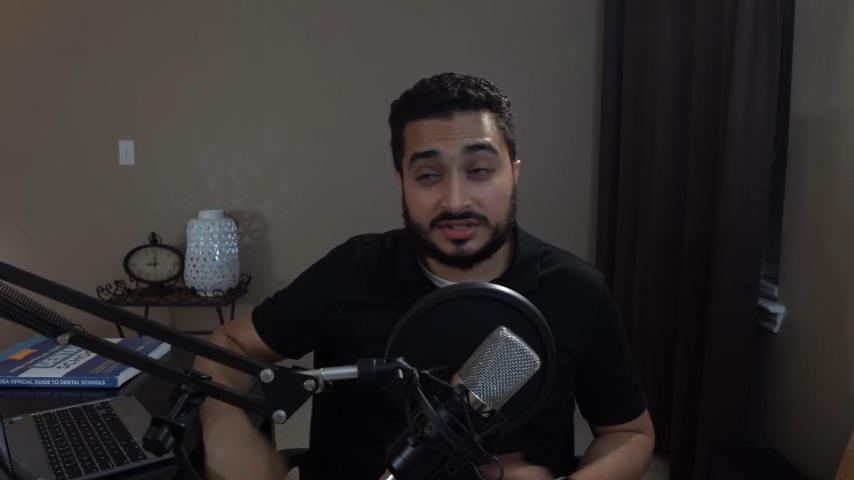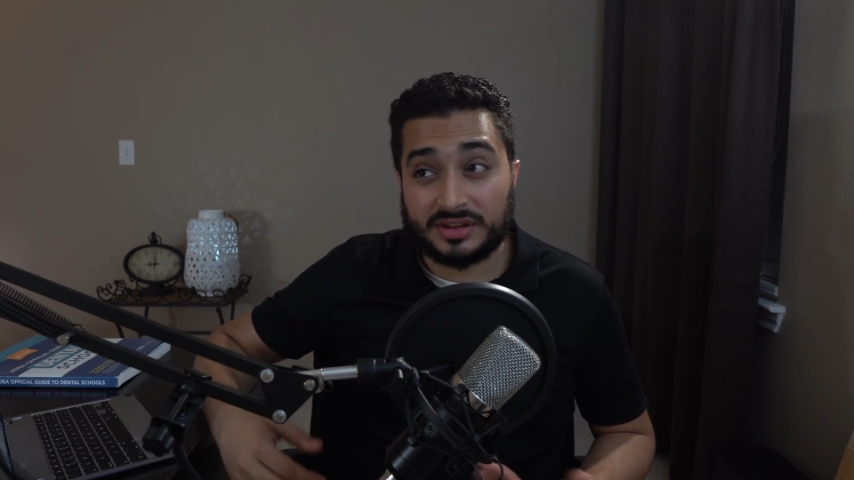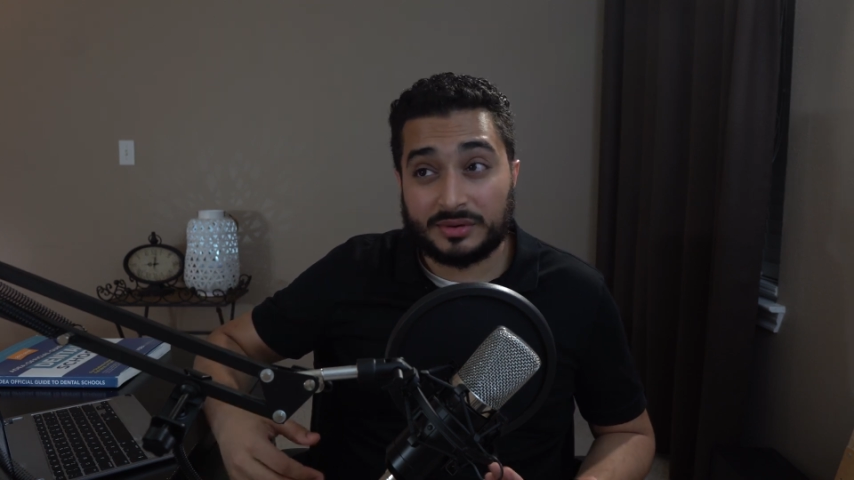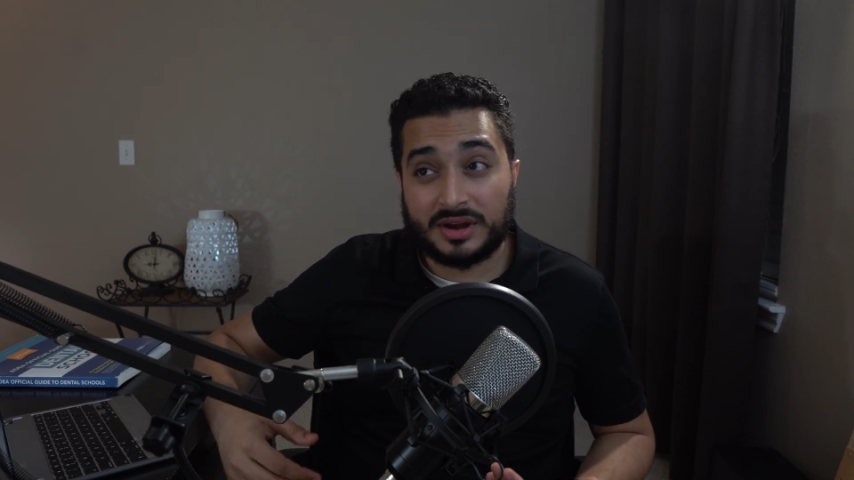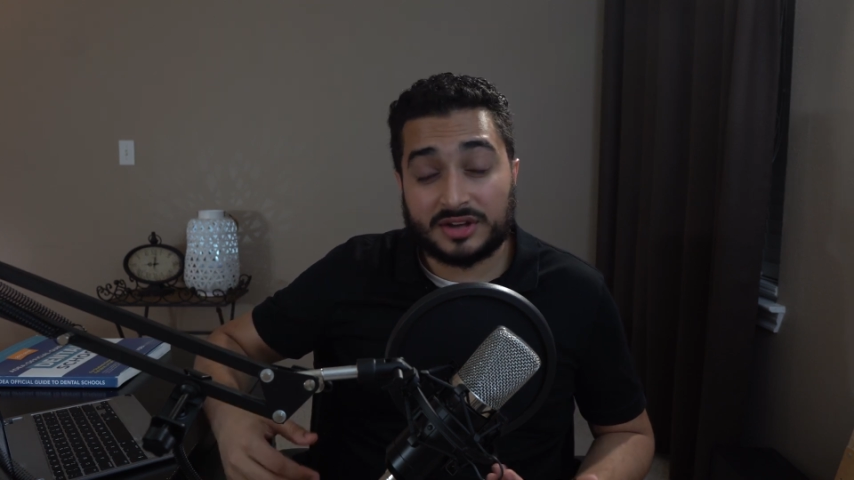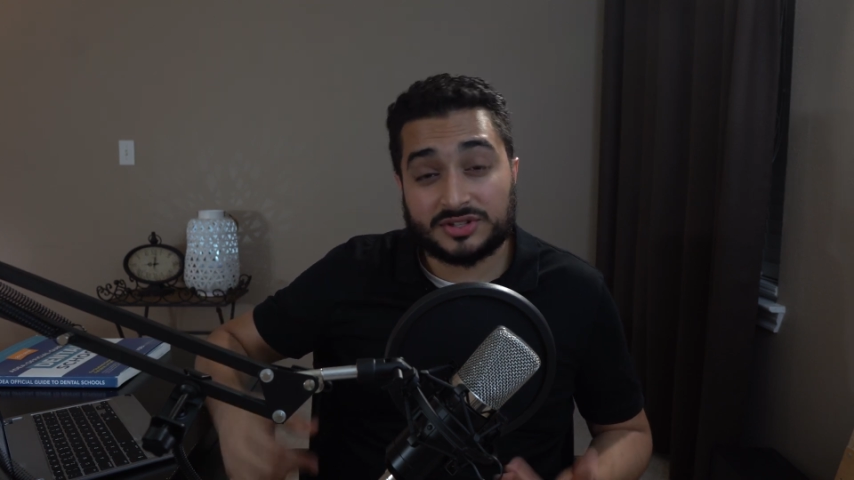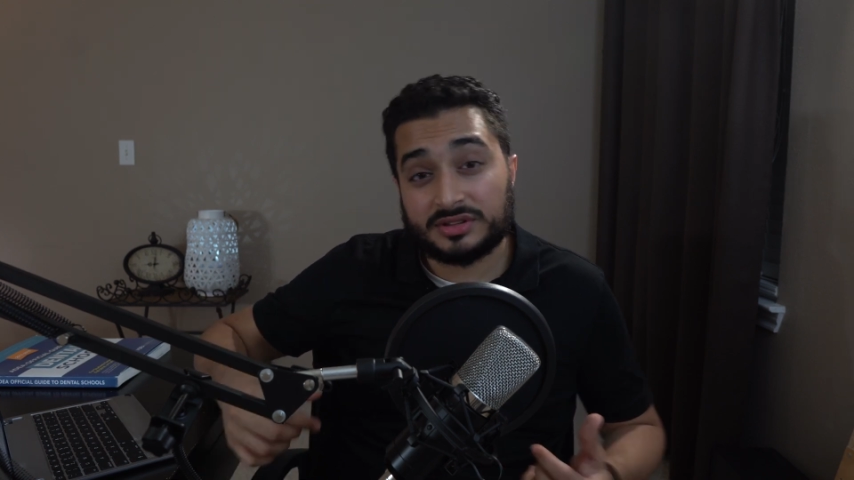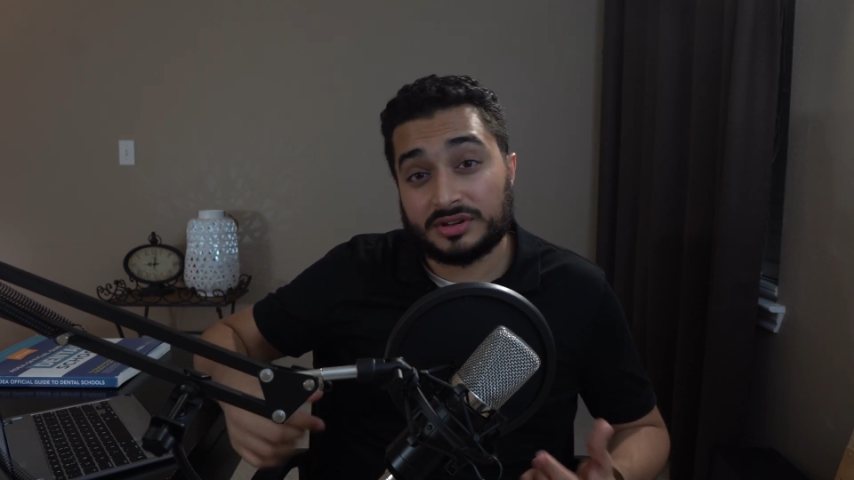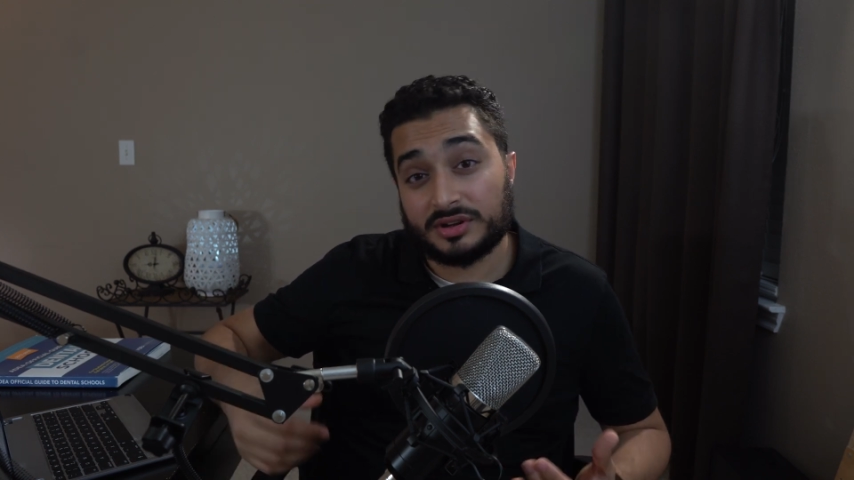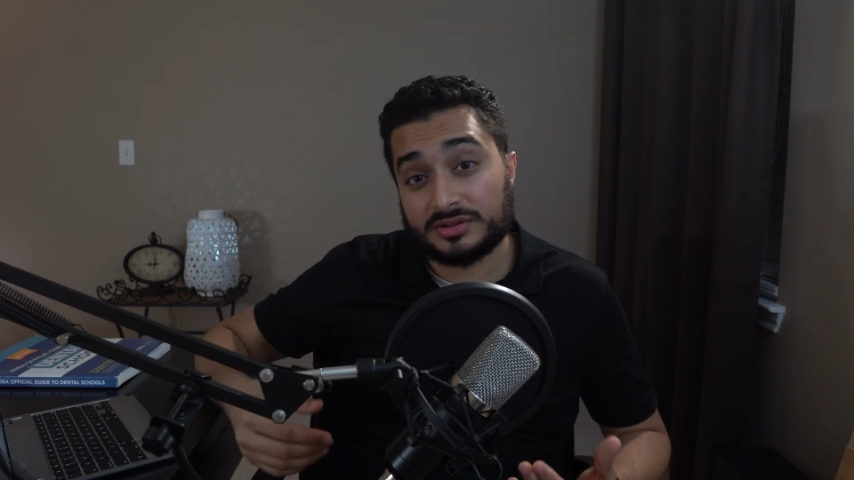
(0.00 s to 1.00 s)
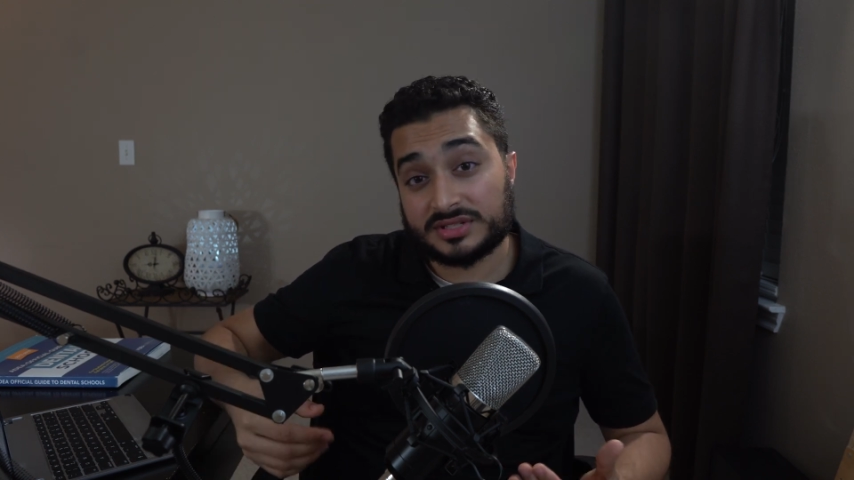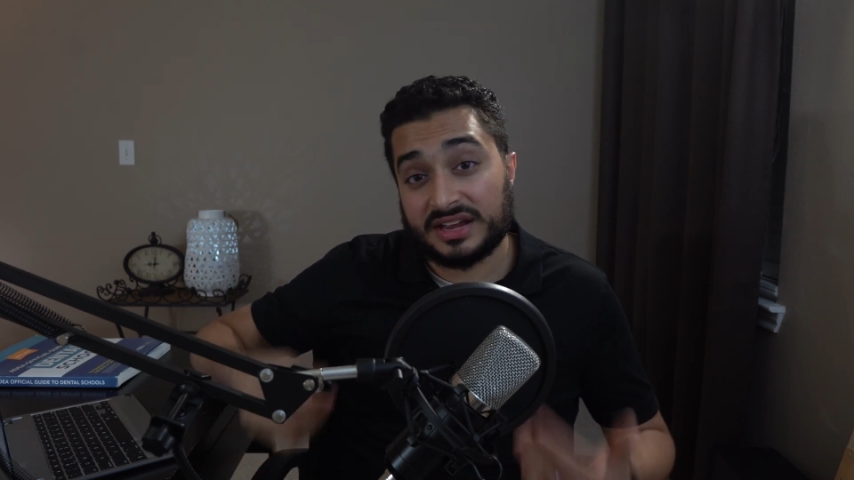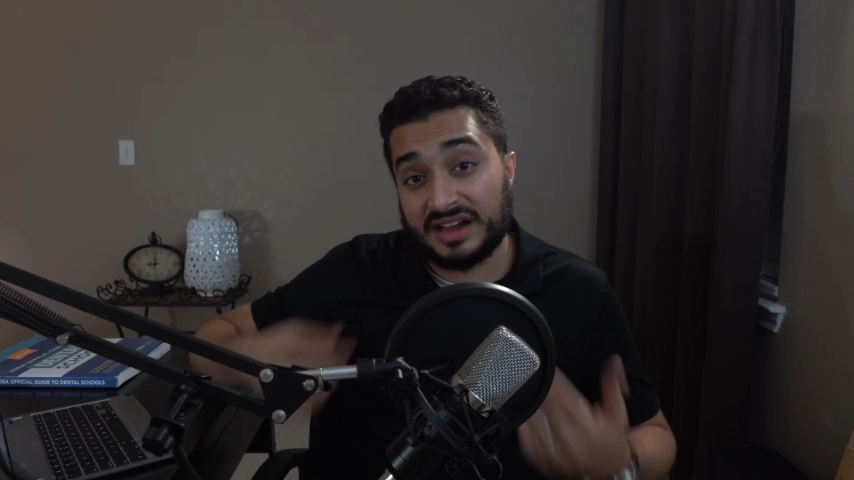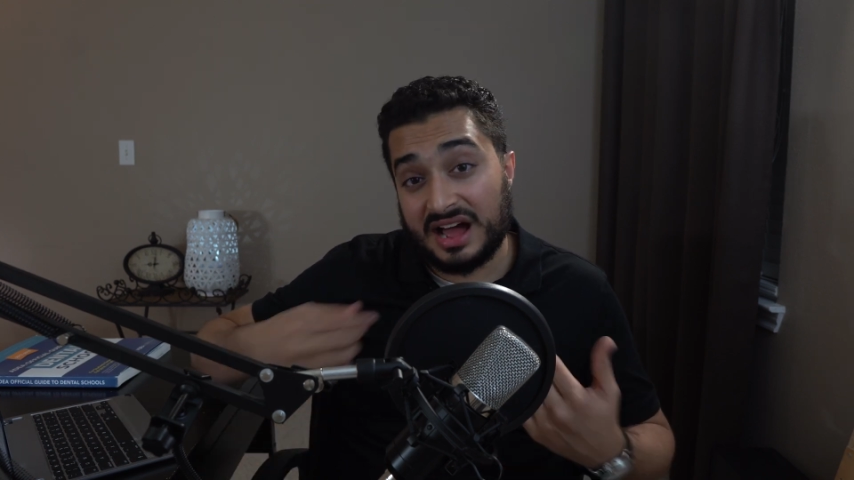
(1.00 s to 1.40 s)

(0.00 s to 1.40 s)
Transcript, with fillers: they were actually the notes that